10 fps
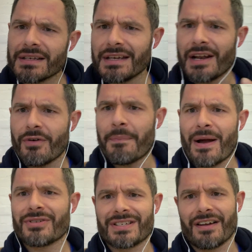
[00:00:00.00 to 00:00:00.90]
you know
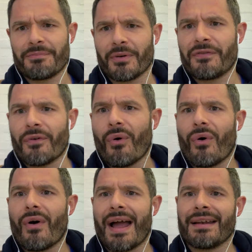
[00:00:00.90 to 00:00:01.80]
about stuff
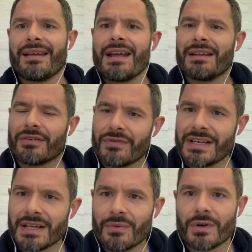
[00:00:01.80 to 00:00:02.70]
before and the
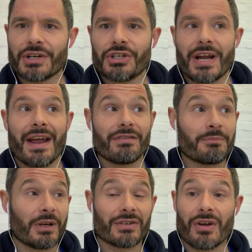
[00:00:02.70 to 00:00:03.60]
reason i want to share is
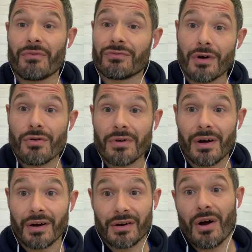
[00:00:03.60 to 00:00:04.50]
because i wrote
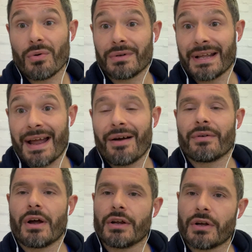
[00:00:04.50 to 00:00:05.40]
a goal
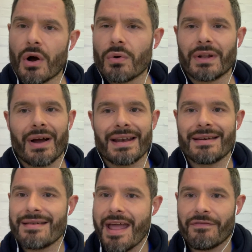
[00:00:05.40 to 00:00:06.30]
down a goal that i
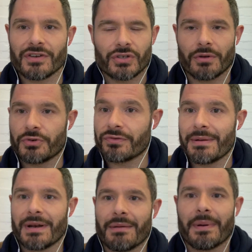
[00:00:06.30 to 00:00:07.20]
never stopped
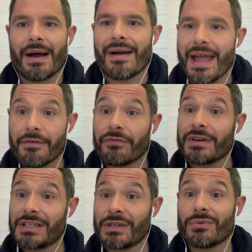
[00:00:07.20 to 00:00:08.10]
dreaming about every
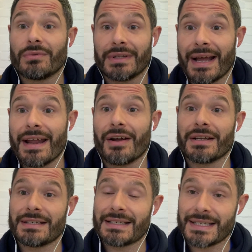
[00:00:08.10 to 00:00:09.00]
single day i
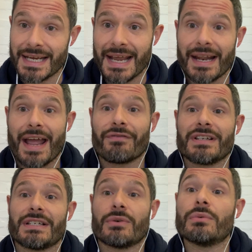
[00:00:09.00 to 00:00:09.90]
could see it every
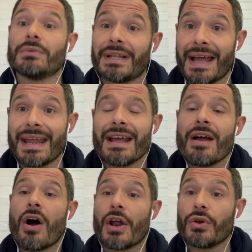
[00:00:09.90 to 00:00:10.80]
single day
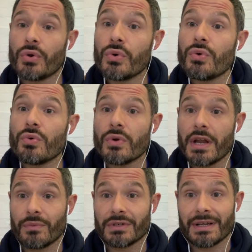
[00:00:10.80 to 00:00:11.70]
i knew
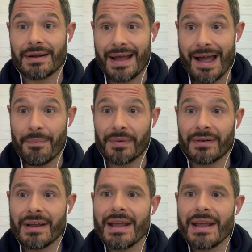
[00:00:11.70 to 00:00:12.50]
it was going to happen